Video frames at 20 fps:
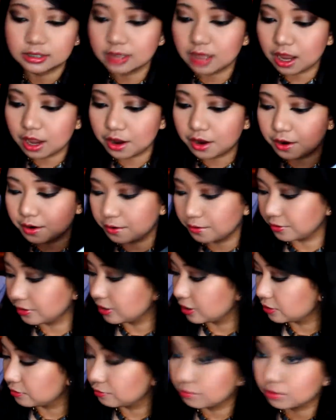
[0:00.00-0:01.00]
so
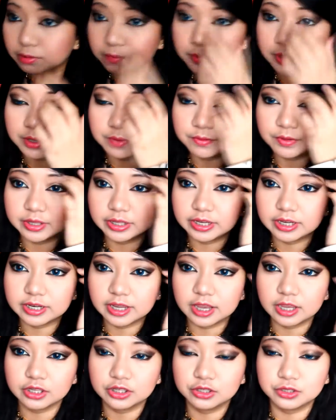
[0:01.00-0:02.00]
this will be really
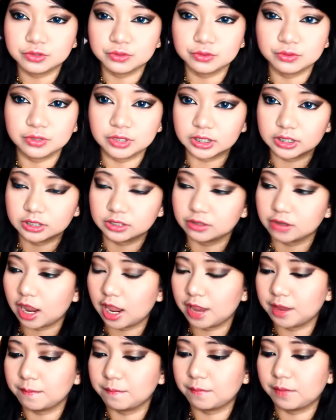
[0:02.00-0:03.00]
nice to just
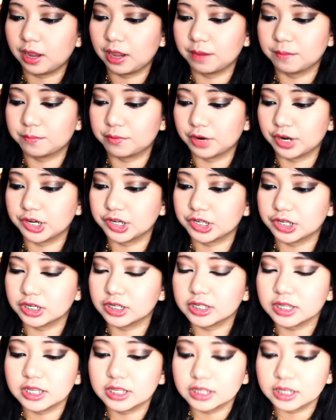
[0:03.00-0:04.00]
dry my
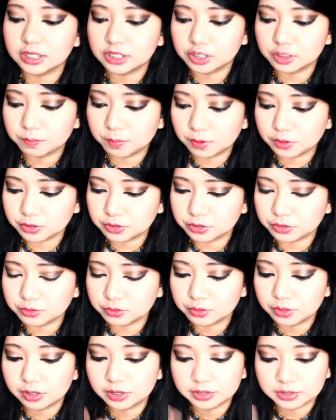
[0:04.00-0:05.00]
brushes and it's supposed
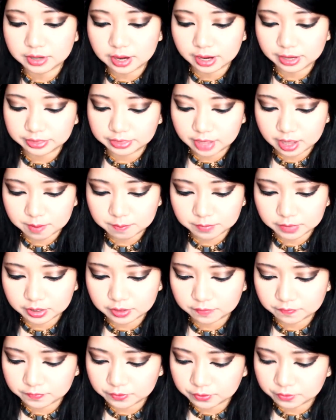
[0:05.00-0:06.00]
to dry them
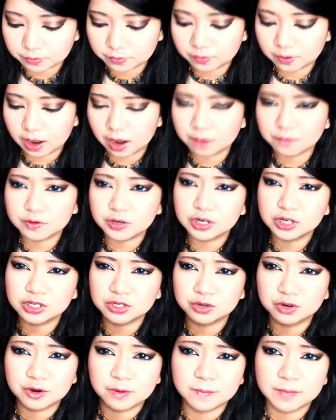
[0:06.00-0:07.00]
in a few
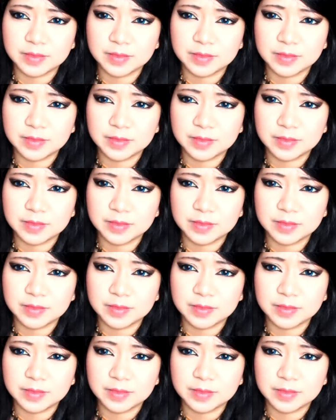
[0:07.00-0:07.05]
hours or